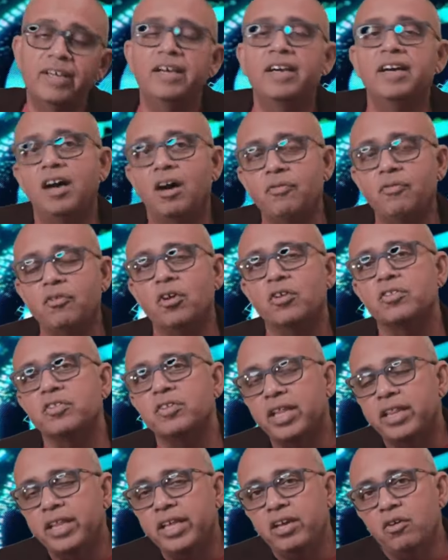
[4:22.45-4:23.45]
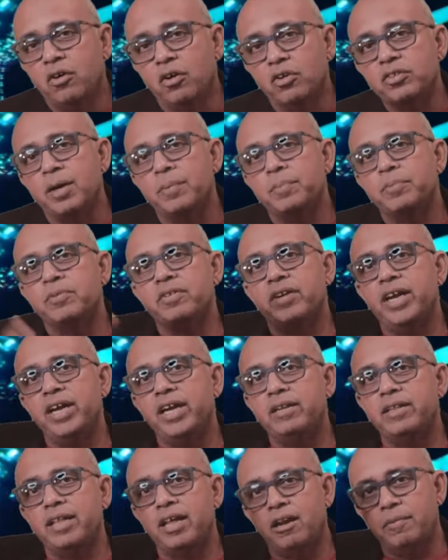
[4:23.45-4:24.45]
Of course, nothing goes up straight.
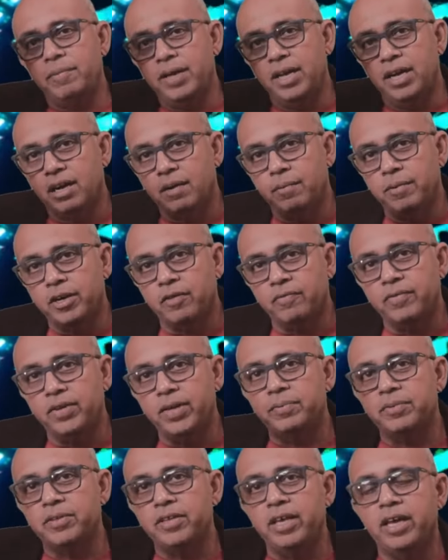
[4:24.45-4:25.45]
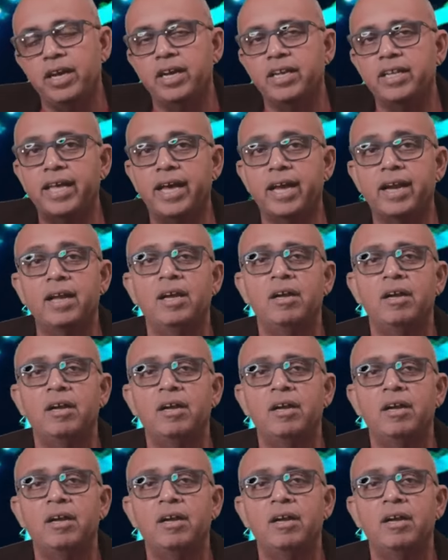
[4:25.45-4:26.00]
There will be a little bit of dips here and there,